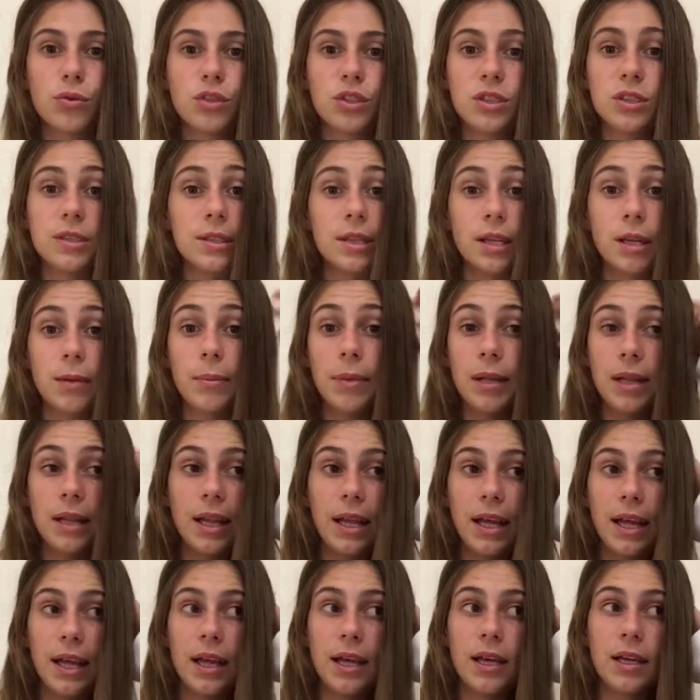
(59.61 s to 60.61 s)
She's gonna be
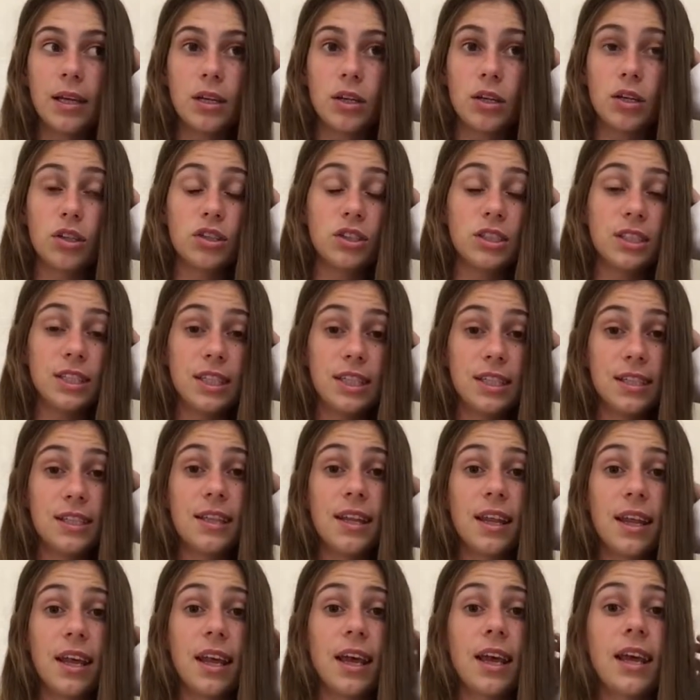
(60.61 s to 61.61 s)
late, or she is
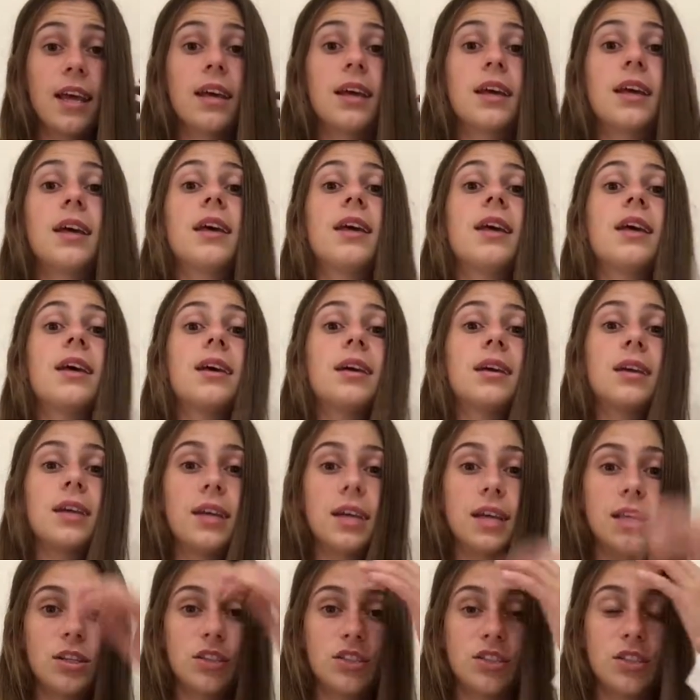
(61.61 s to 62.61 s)
late,
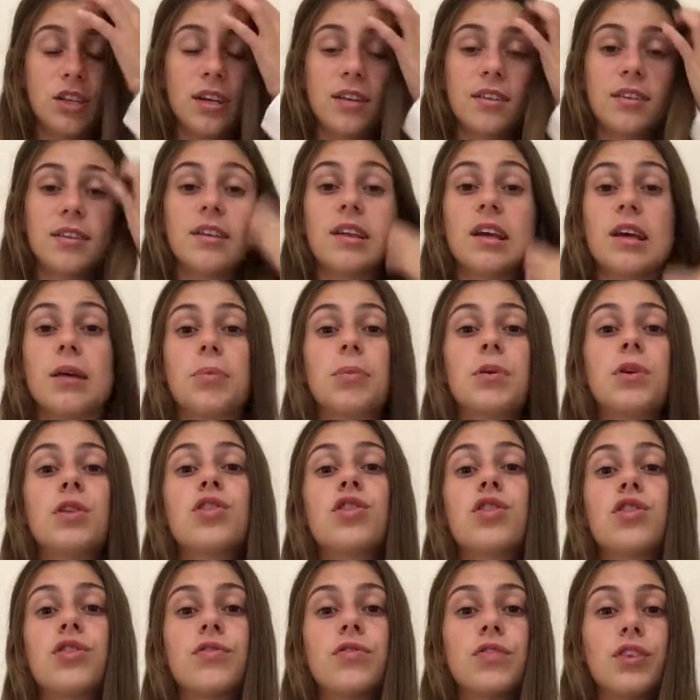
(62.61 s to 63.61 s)
and she has to take
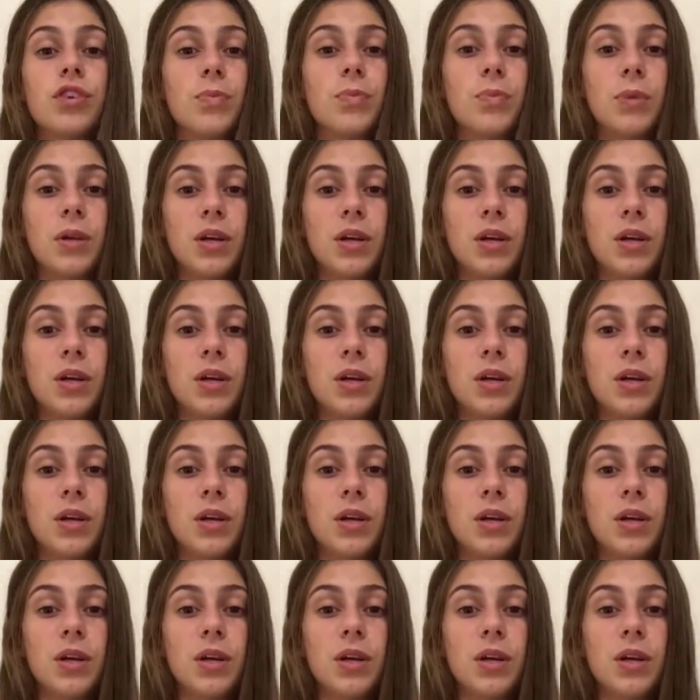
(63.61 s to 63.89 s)
pictures first